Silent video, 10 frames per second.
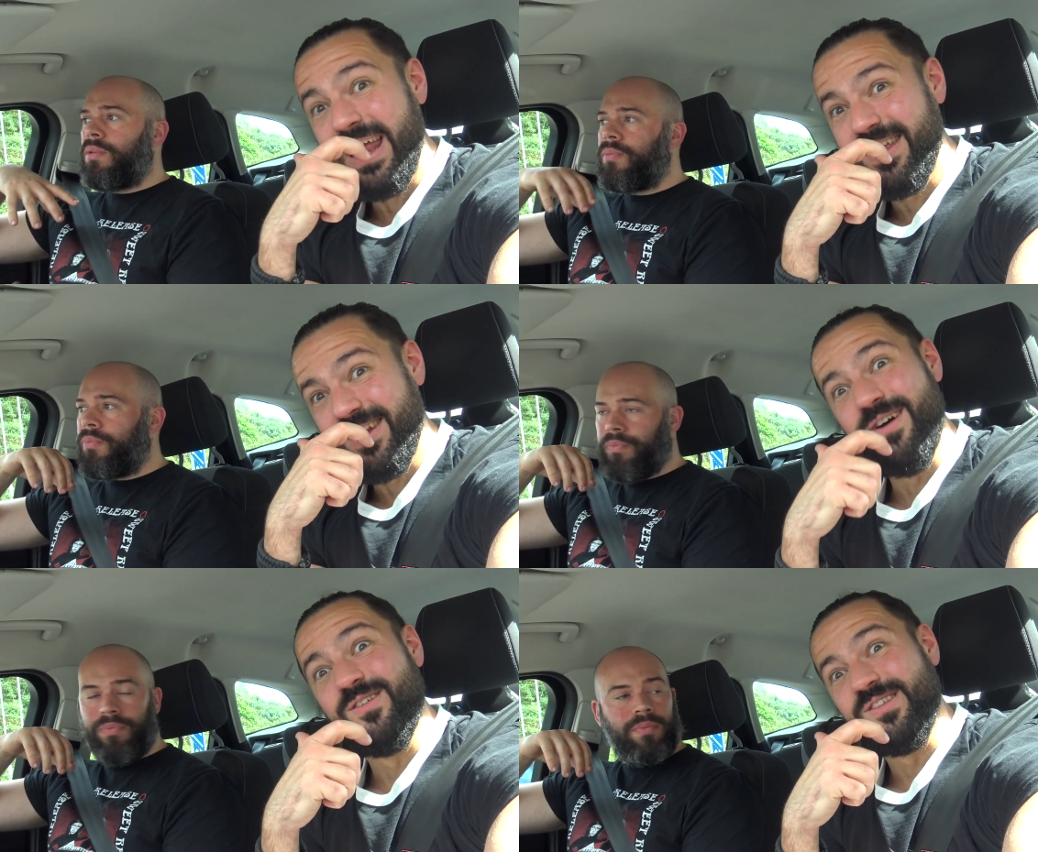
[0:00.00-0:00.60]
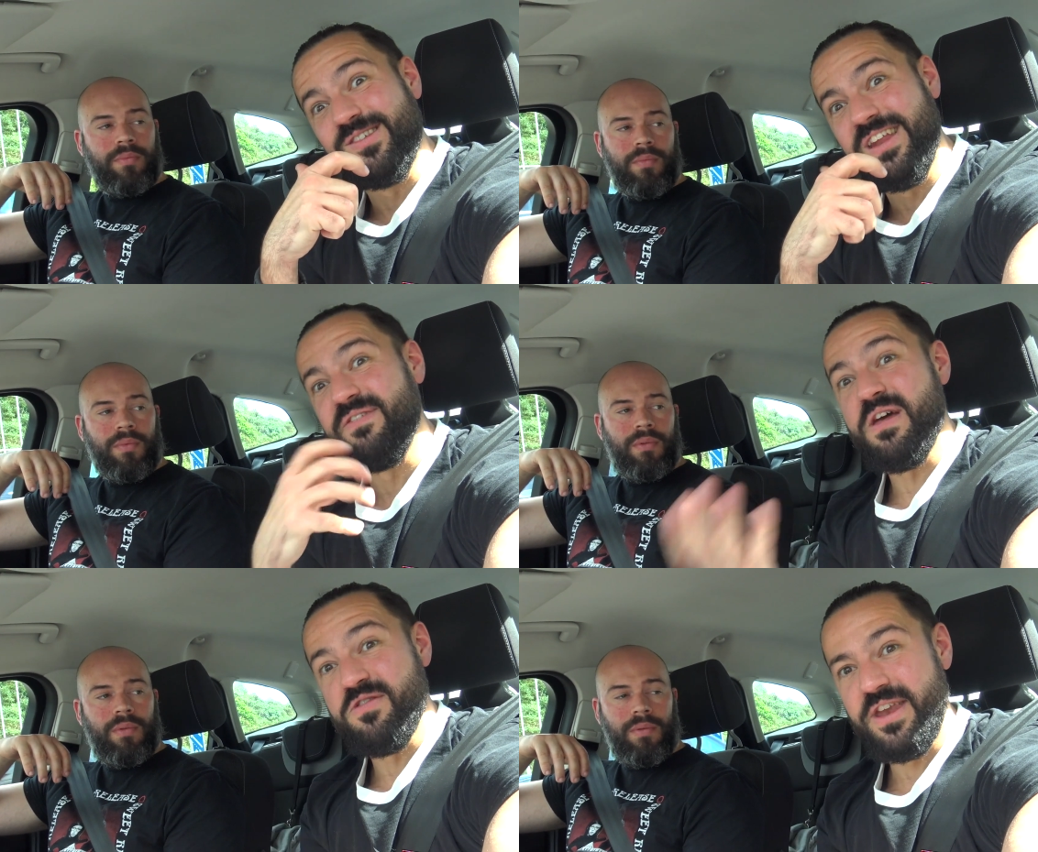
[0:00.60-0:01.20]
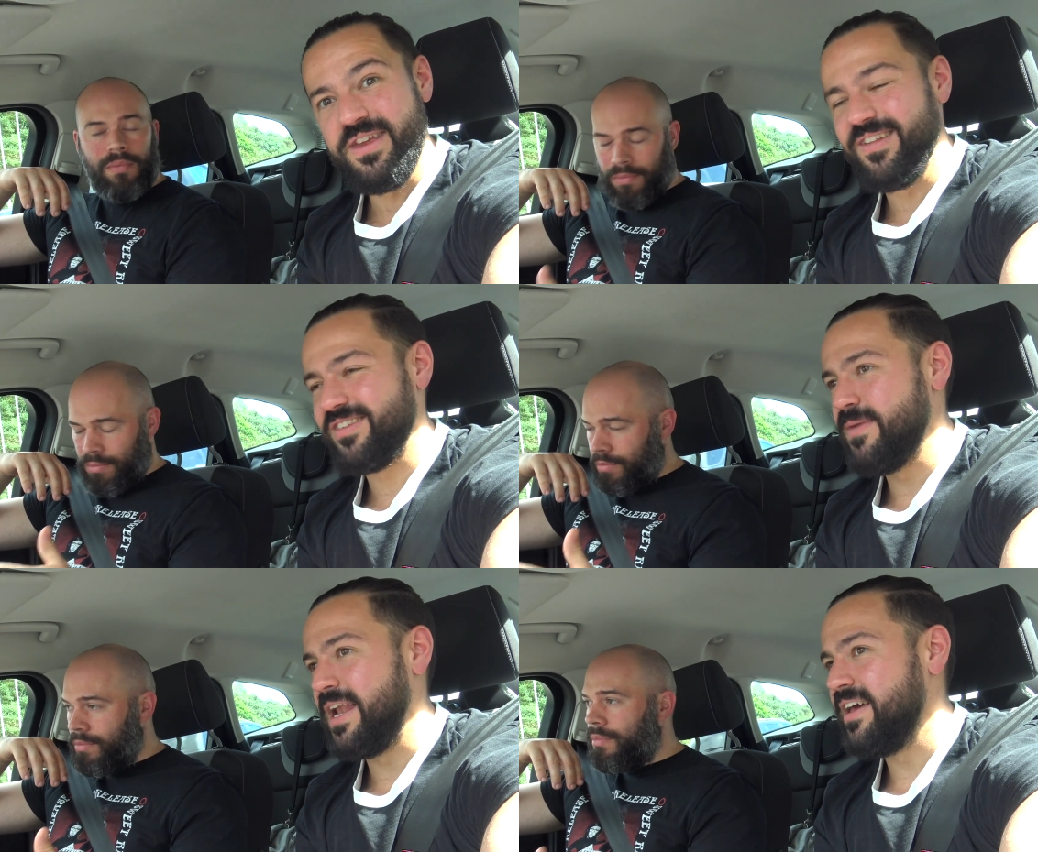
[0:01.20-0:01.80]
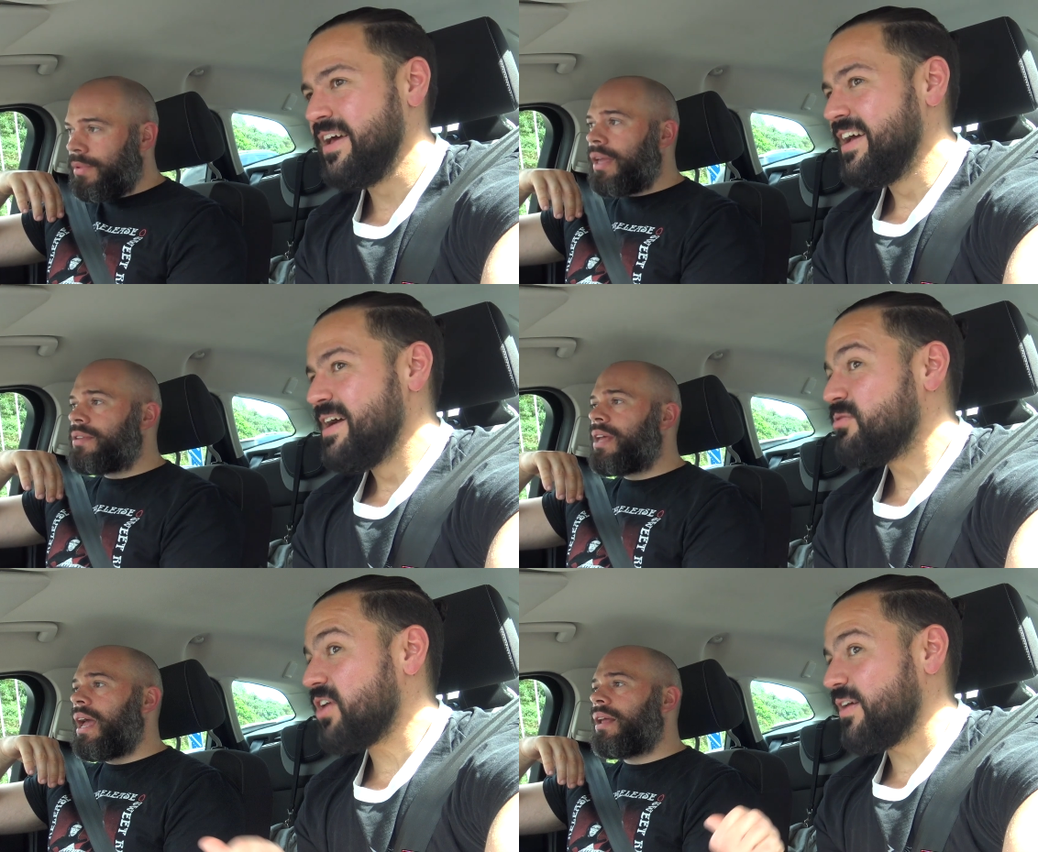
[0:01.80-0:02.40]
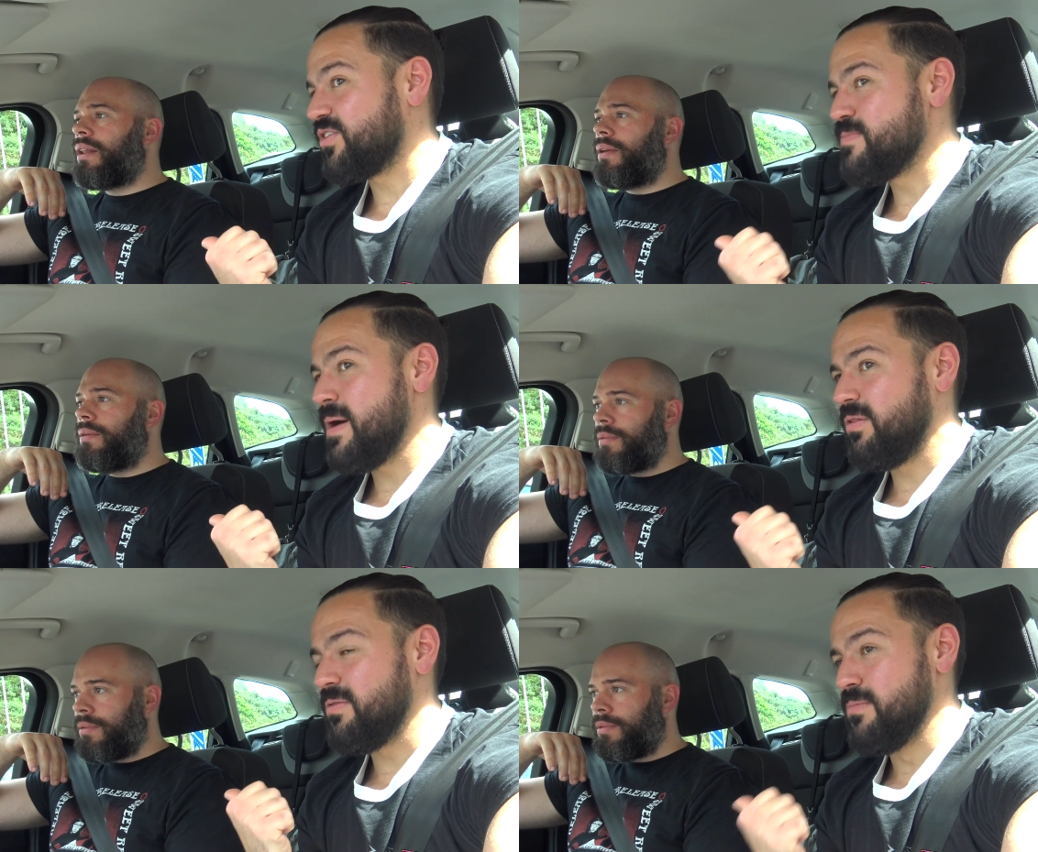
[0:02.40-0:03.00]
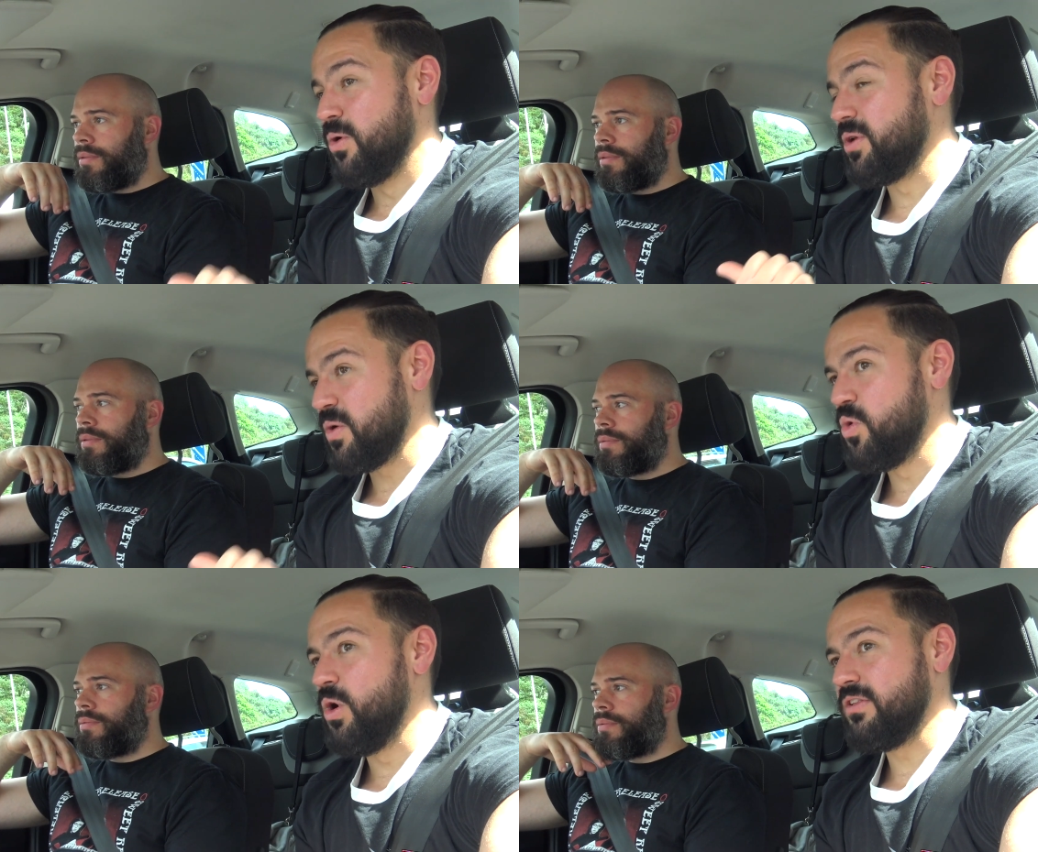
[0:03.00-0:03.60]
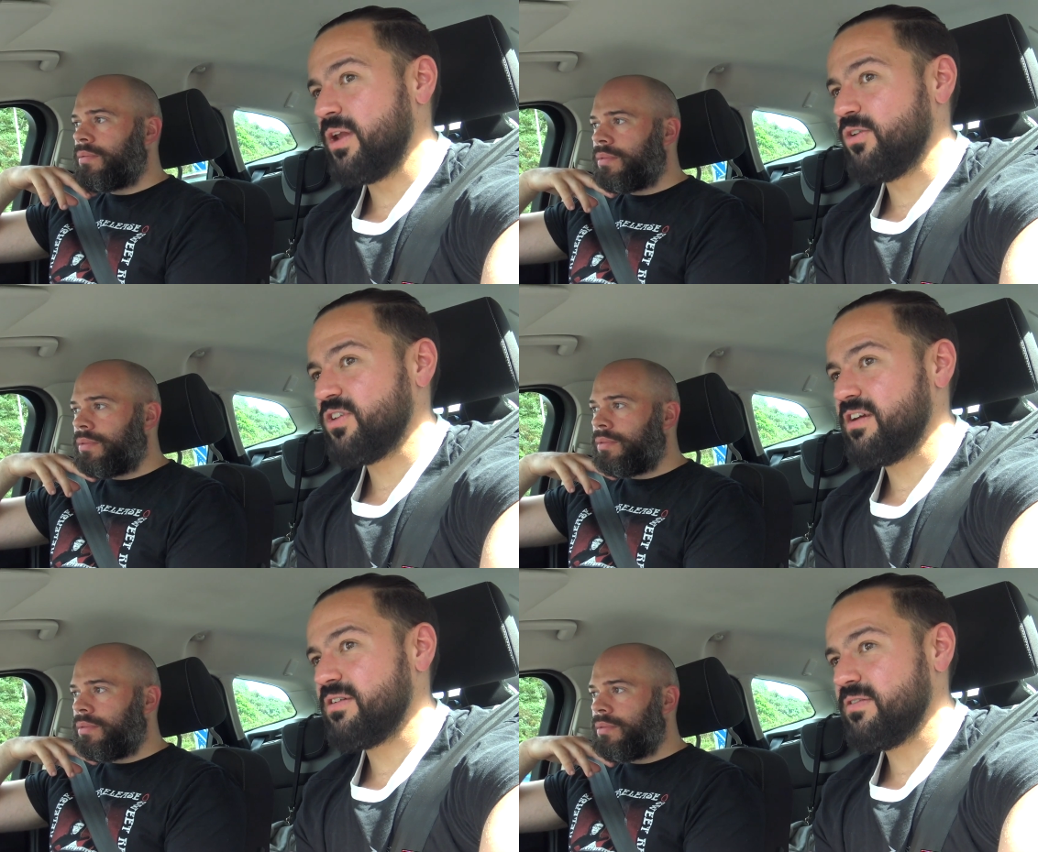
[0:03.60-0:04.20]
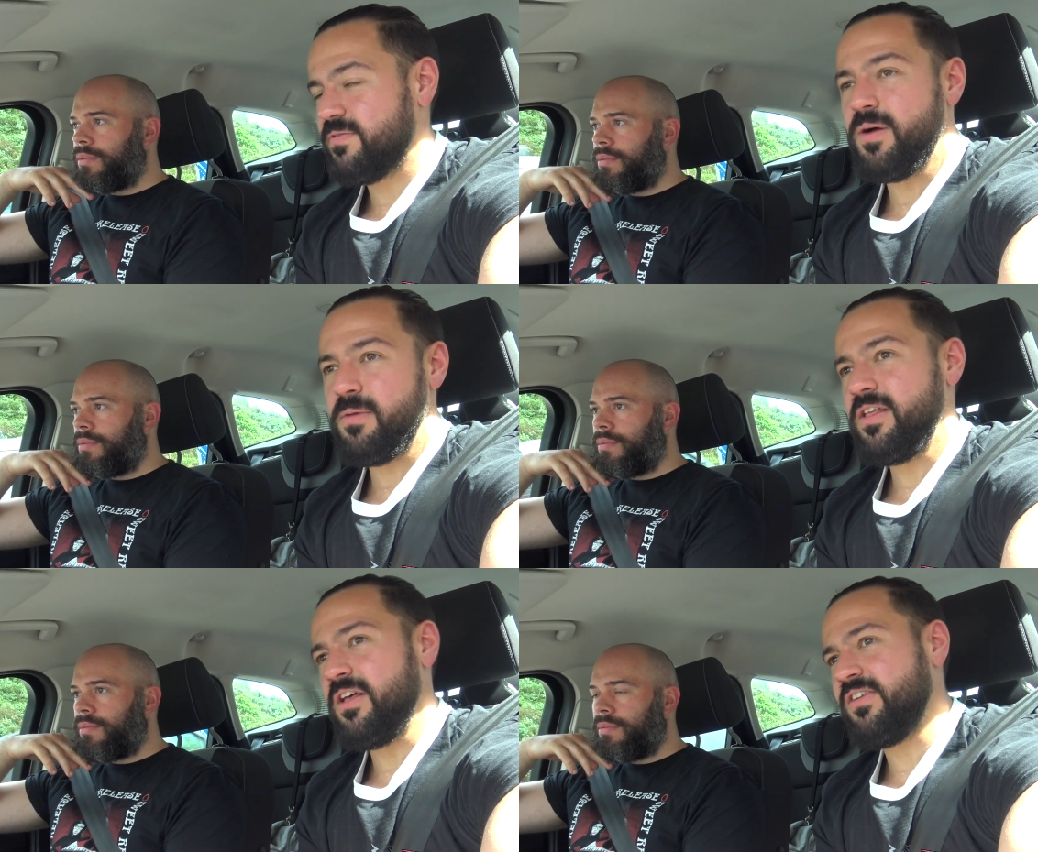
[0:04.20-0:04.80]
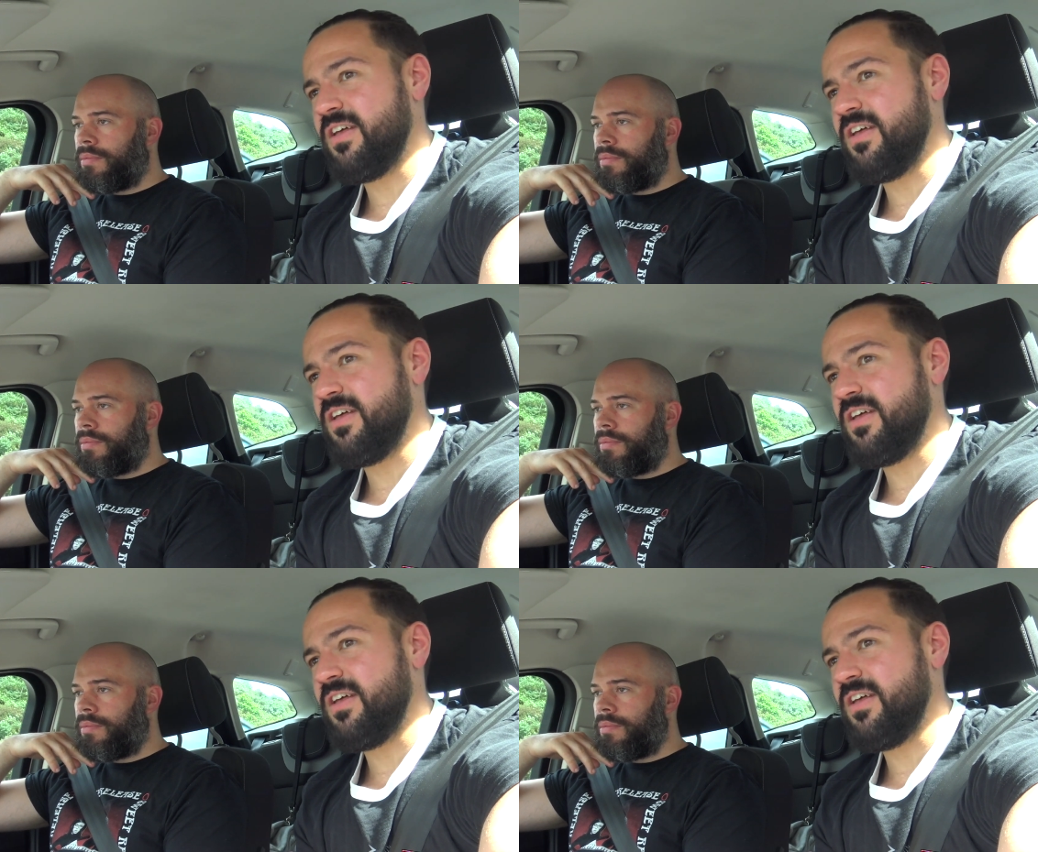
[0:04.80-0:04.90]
Speaker 1: in your nose and sniff it, then you can smell it. Exactly. So I smelt morning wood, and I was like, I mean, is